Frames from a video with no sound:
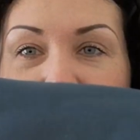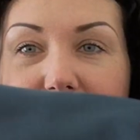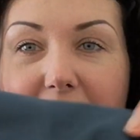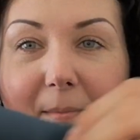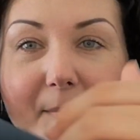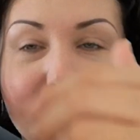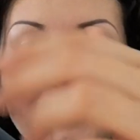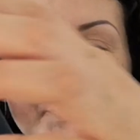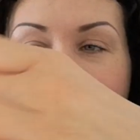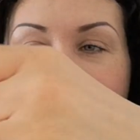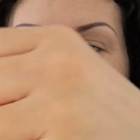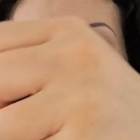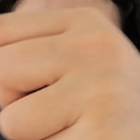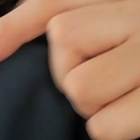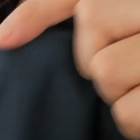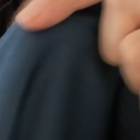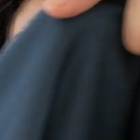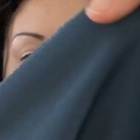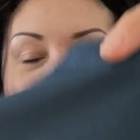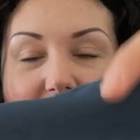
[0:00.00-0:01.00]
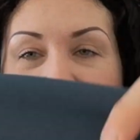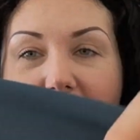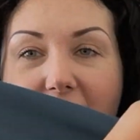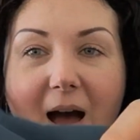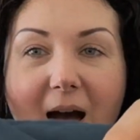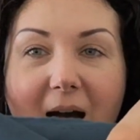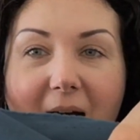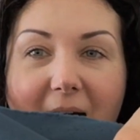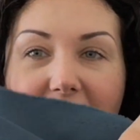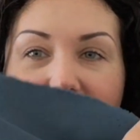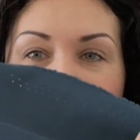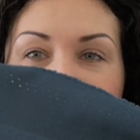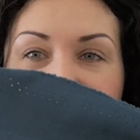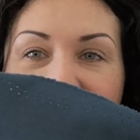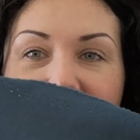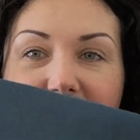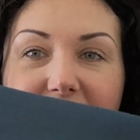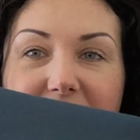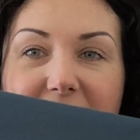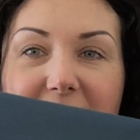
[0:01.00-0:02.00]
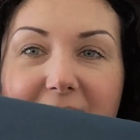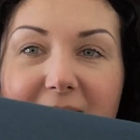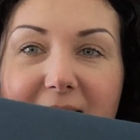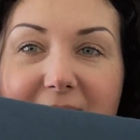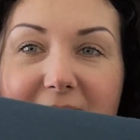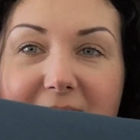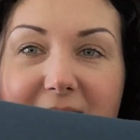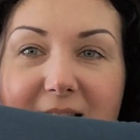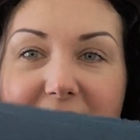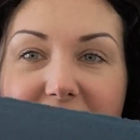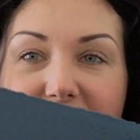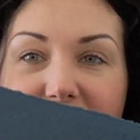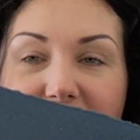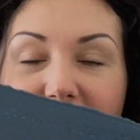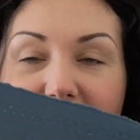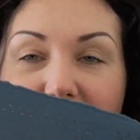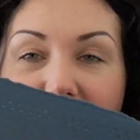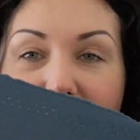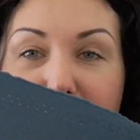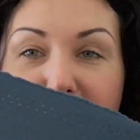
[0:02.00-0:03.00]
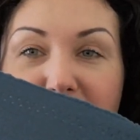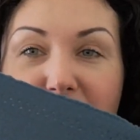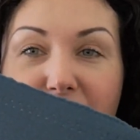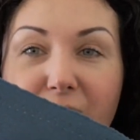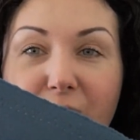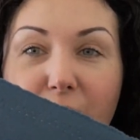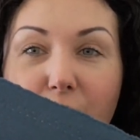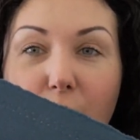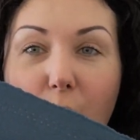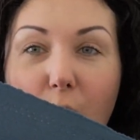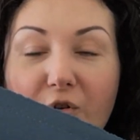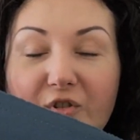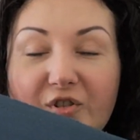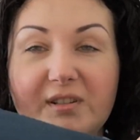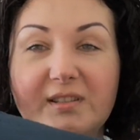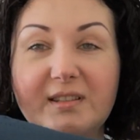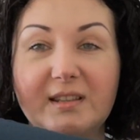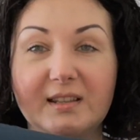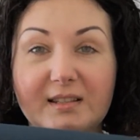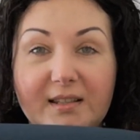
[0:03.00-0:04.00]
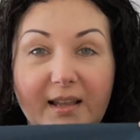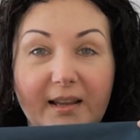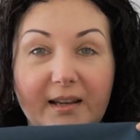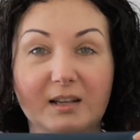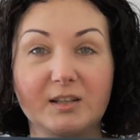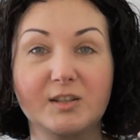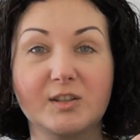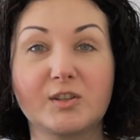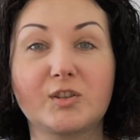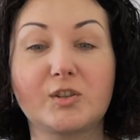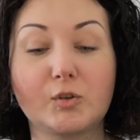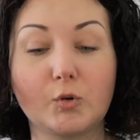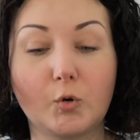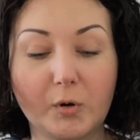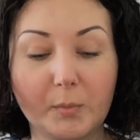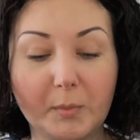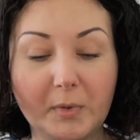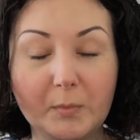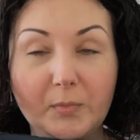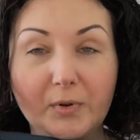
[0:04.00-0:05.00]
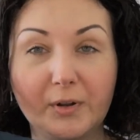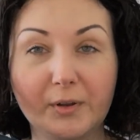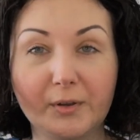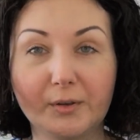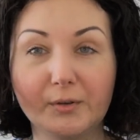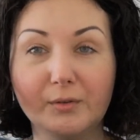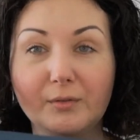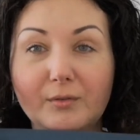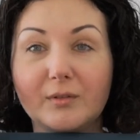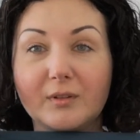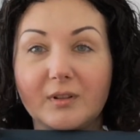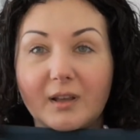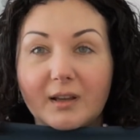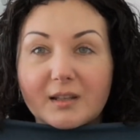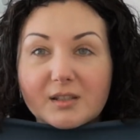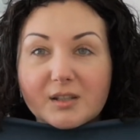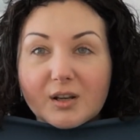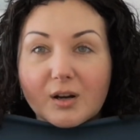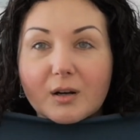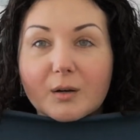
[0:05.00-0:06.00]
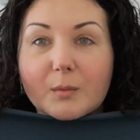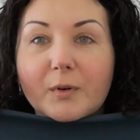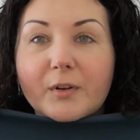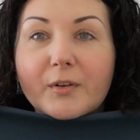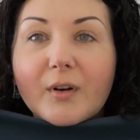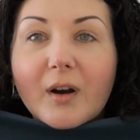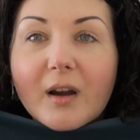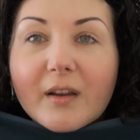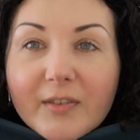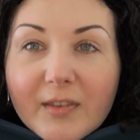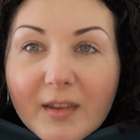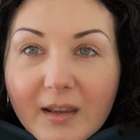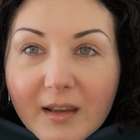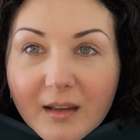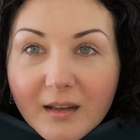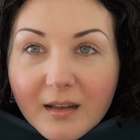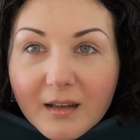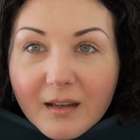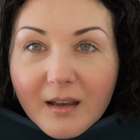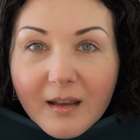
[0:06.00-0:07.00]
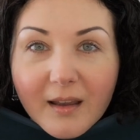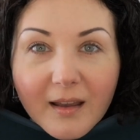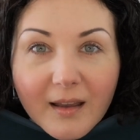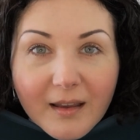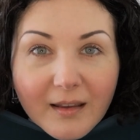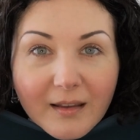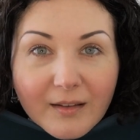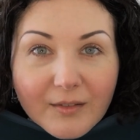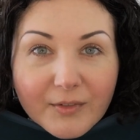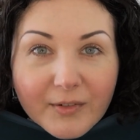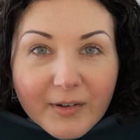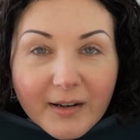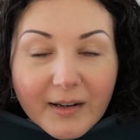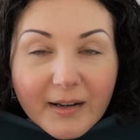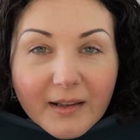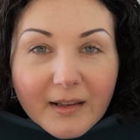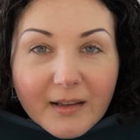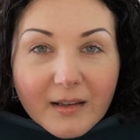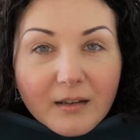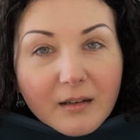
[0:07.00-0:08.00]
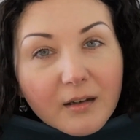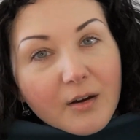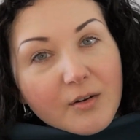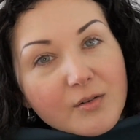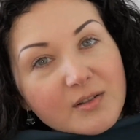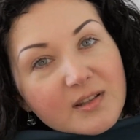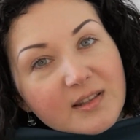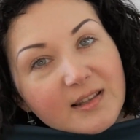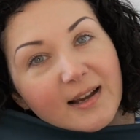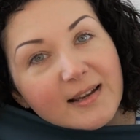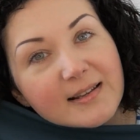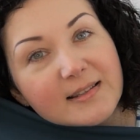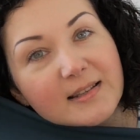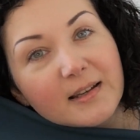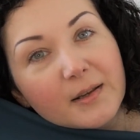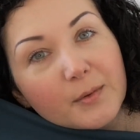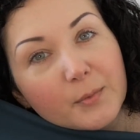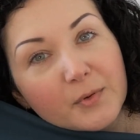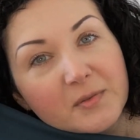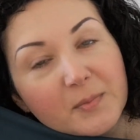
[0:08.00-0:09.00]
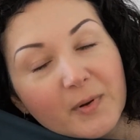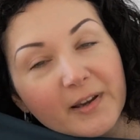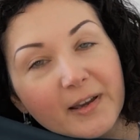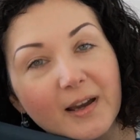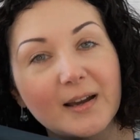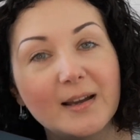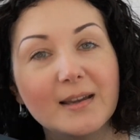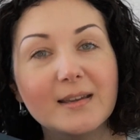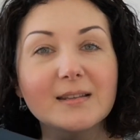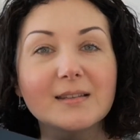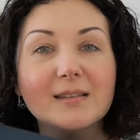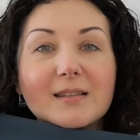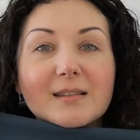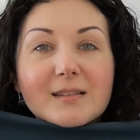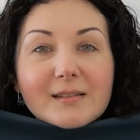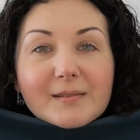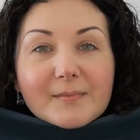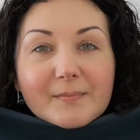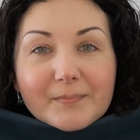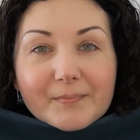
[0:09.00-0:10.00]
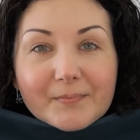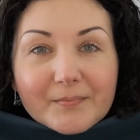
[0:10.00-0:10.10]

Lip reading: And it is absolutely gorgeous. It's like a stormy blue, like a dark blue. I think it really goes nicely with my eyes.